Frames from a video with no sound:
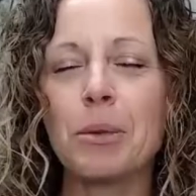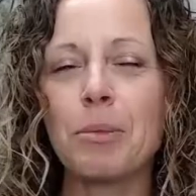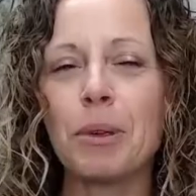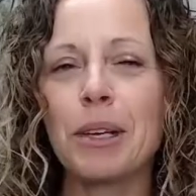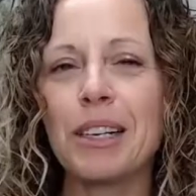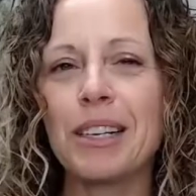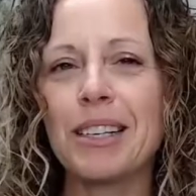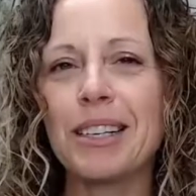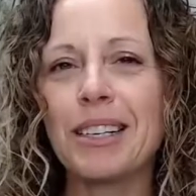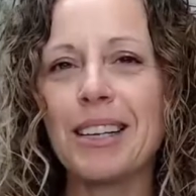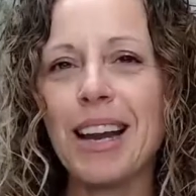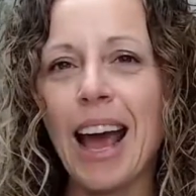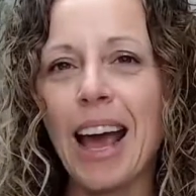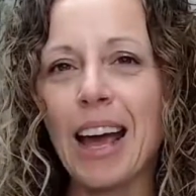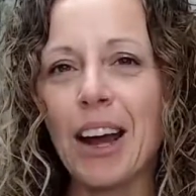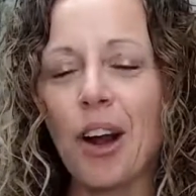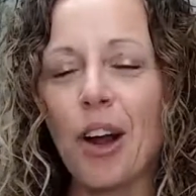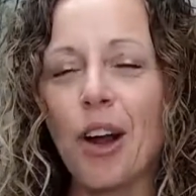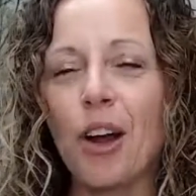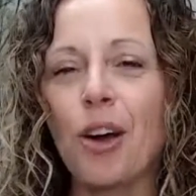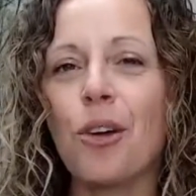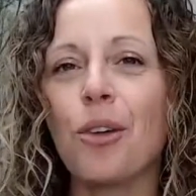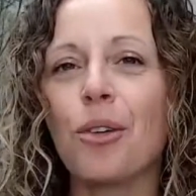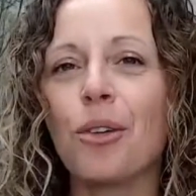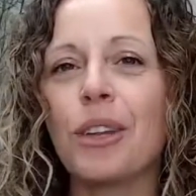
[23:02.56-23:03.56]
because not
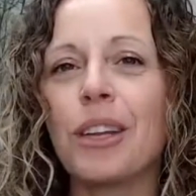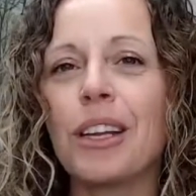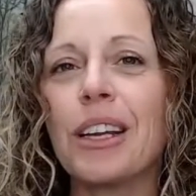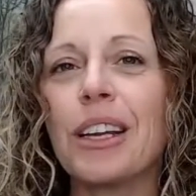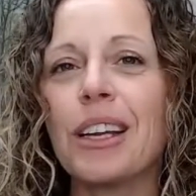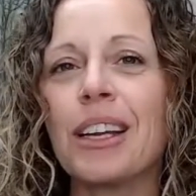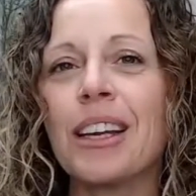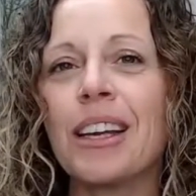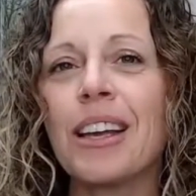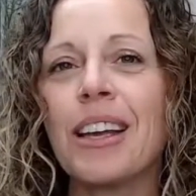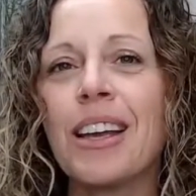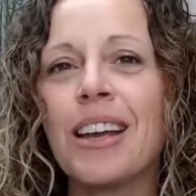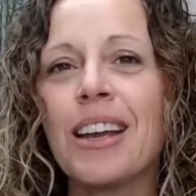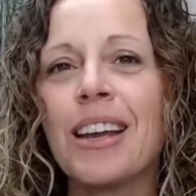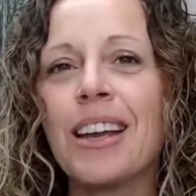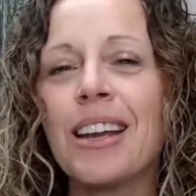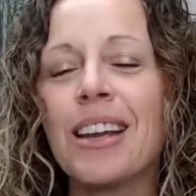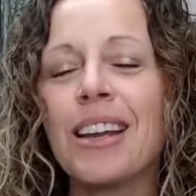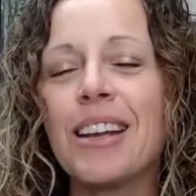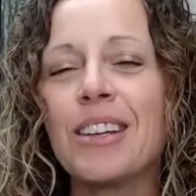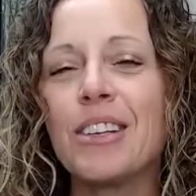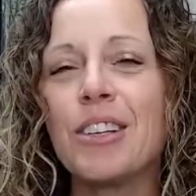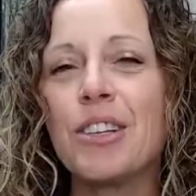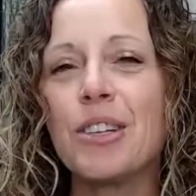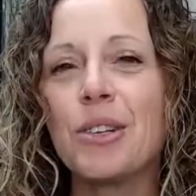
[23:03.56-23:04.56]
only
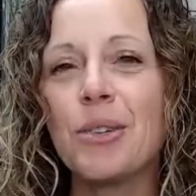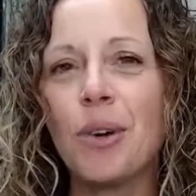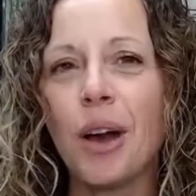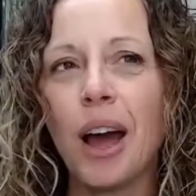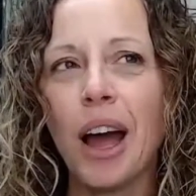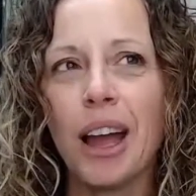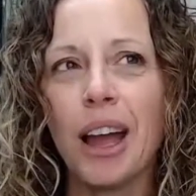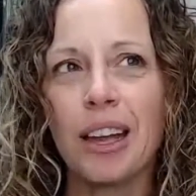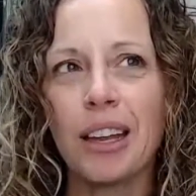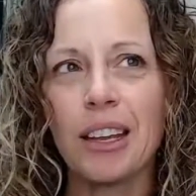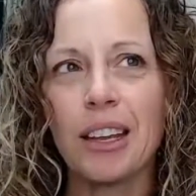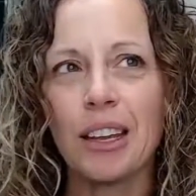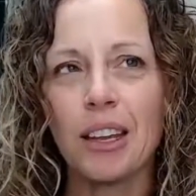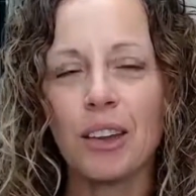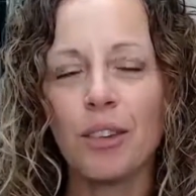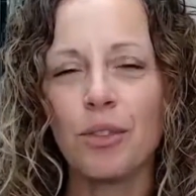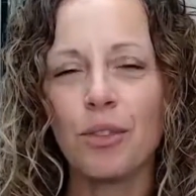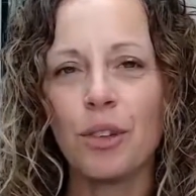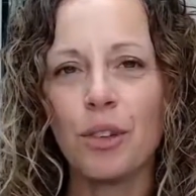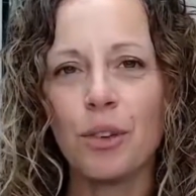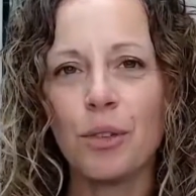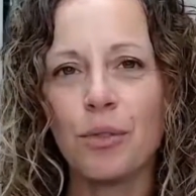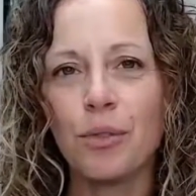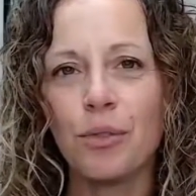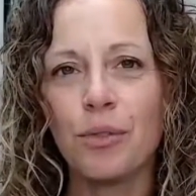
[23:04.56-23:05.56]
do I give
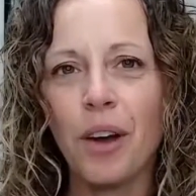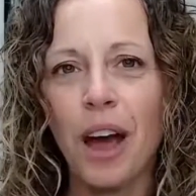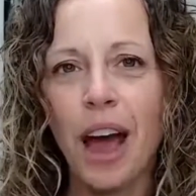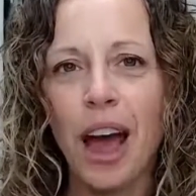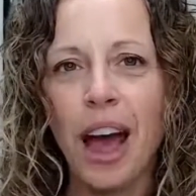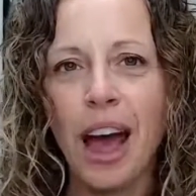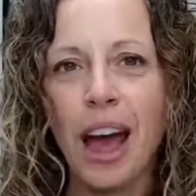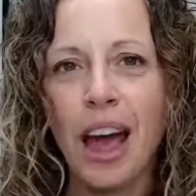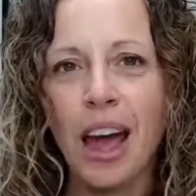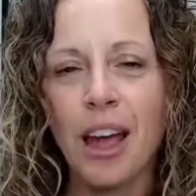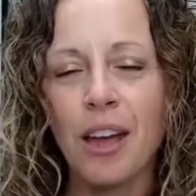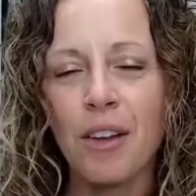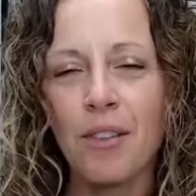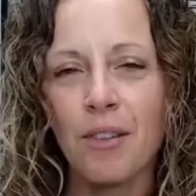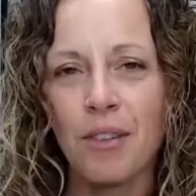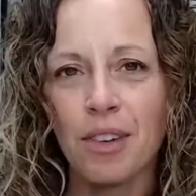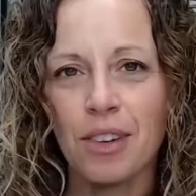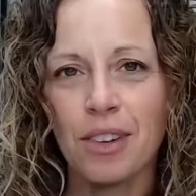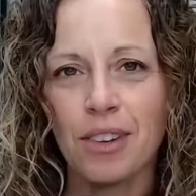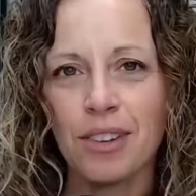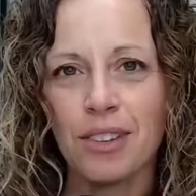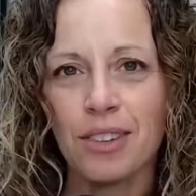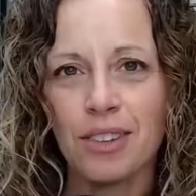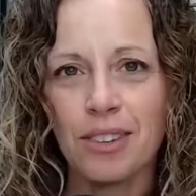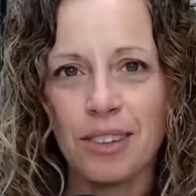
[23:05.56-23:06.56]
you five
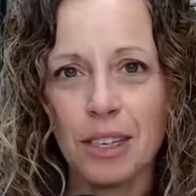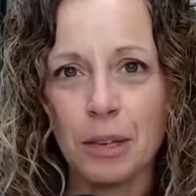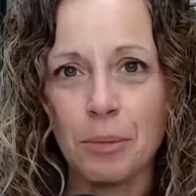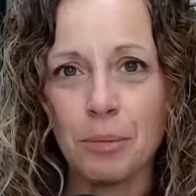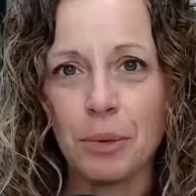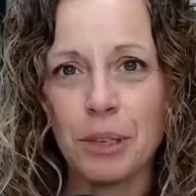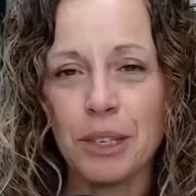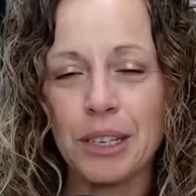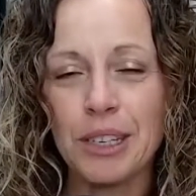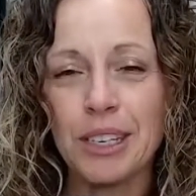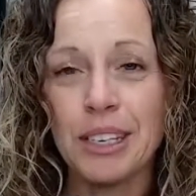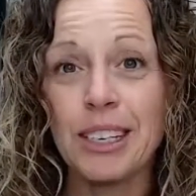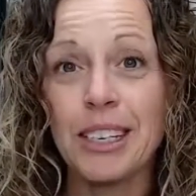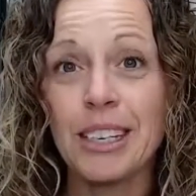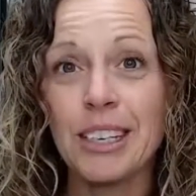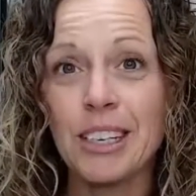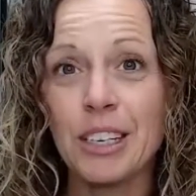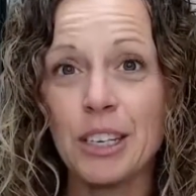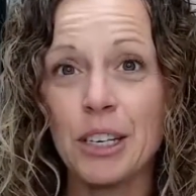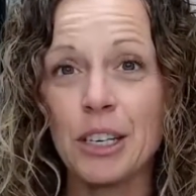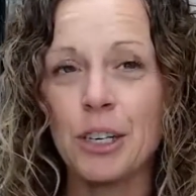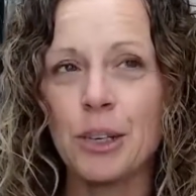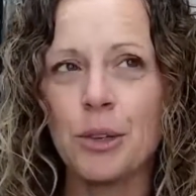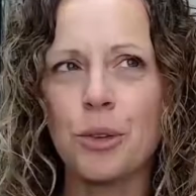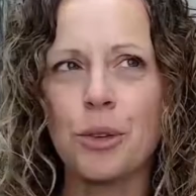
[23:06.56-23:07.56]
simplicities
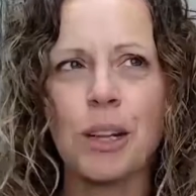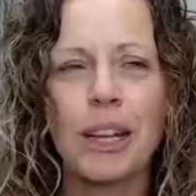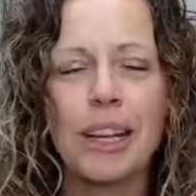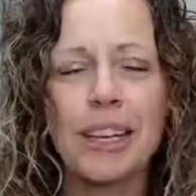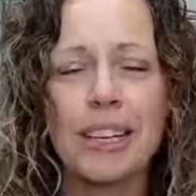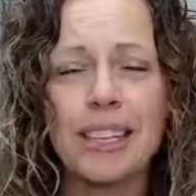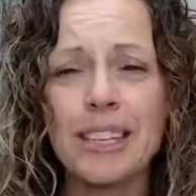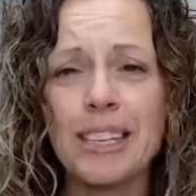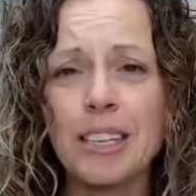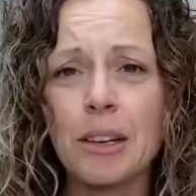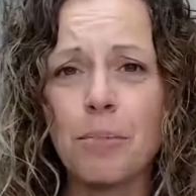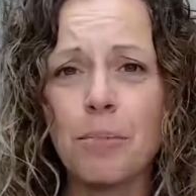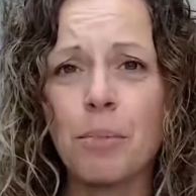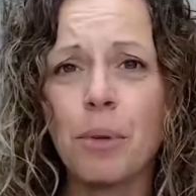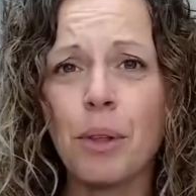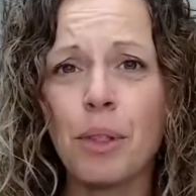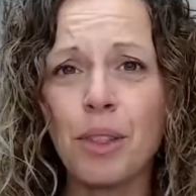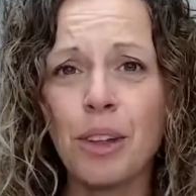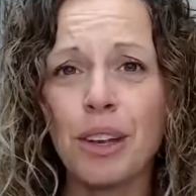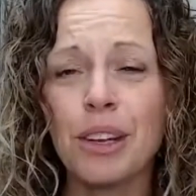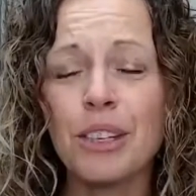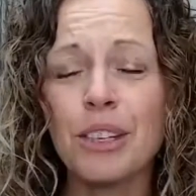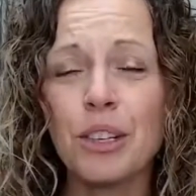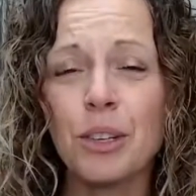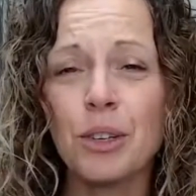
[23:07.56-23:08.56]
to do, like simple
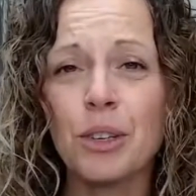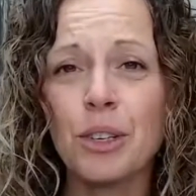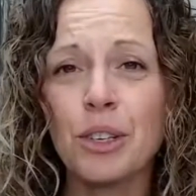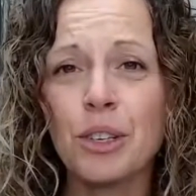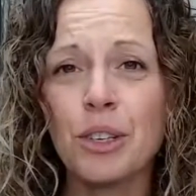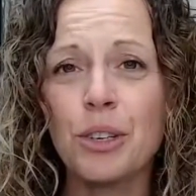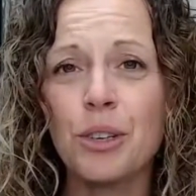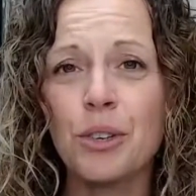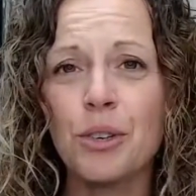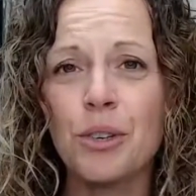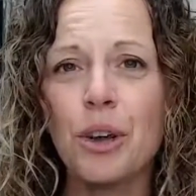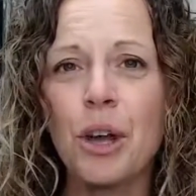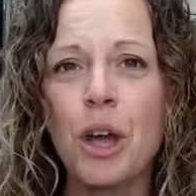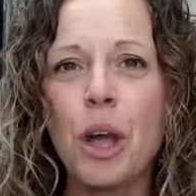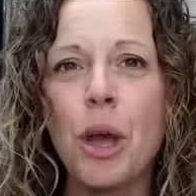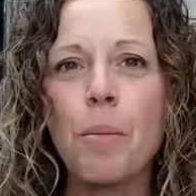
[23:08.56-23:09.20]
things you can do,